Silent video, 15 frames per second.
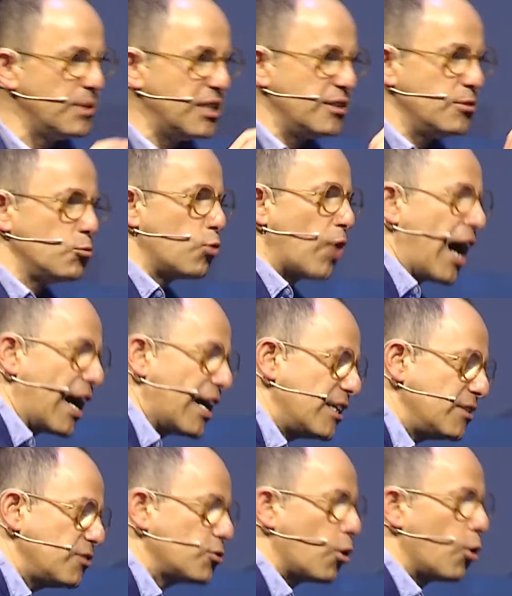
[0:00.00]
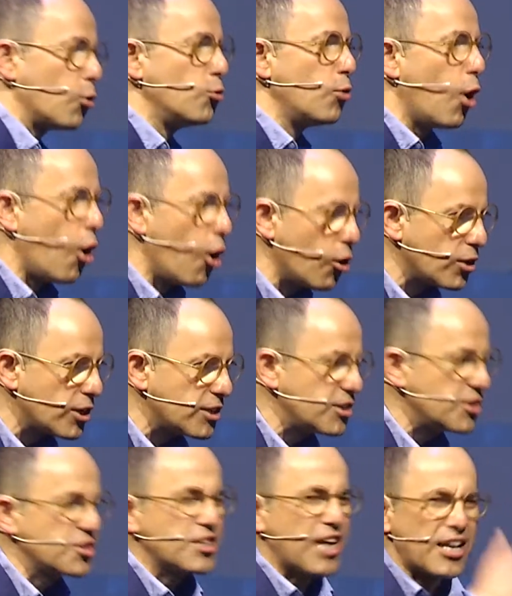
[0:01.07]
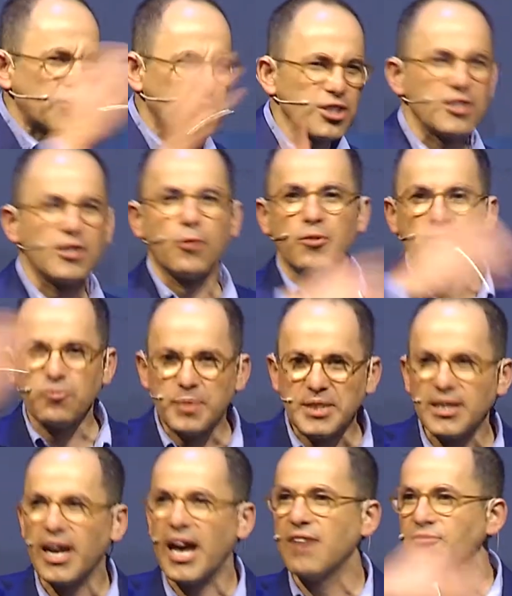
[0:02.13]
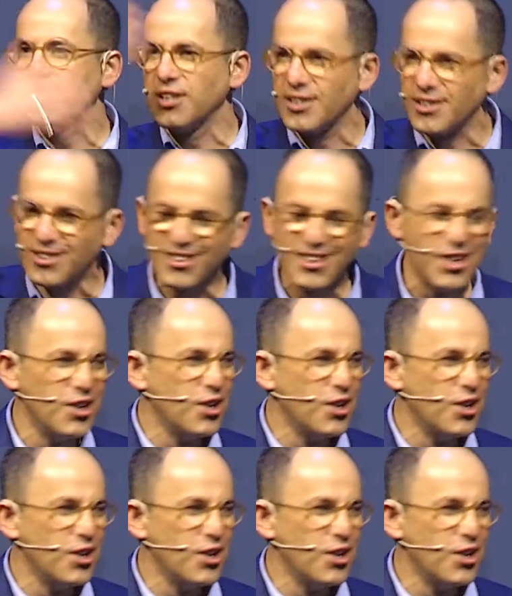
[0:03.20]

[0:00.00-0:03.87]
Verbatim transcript: mean right or wrong. The discussion that we've been having